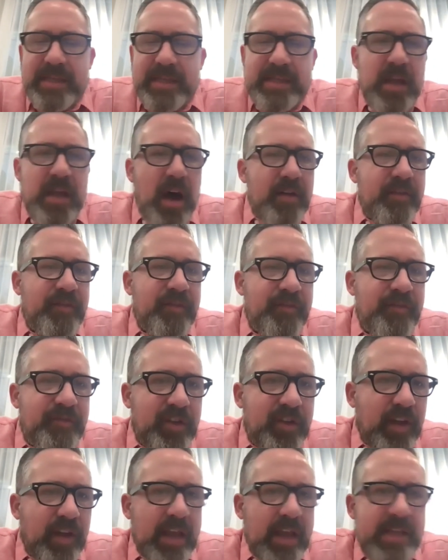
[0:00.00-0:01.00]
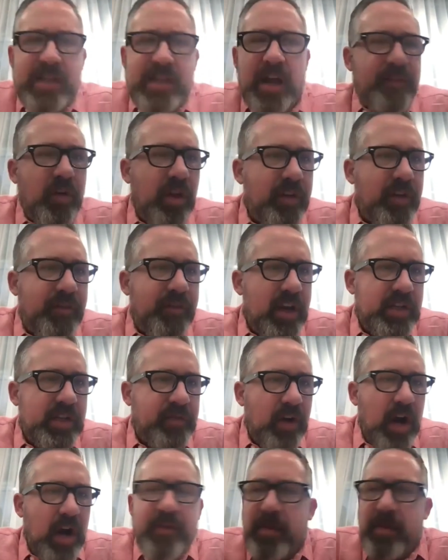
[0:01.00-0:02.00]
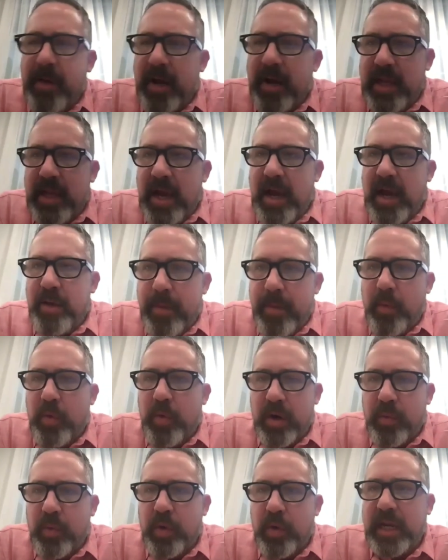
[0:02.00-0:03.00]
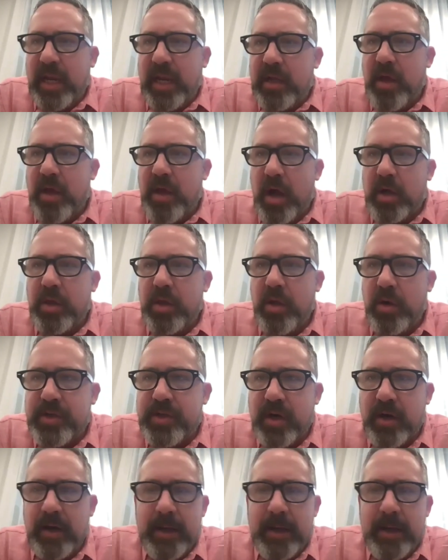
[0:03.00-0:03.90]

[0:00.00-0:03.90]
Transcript: It's not, it's not fully finished for everybody yet, but we're, we're getting a lot closer.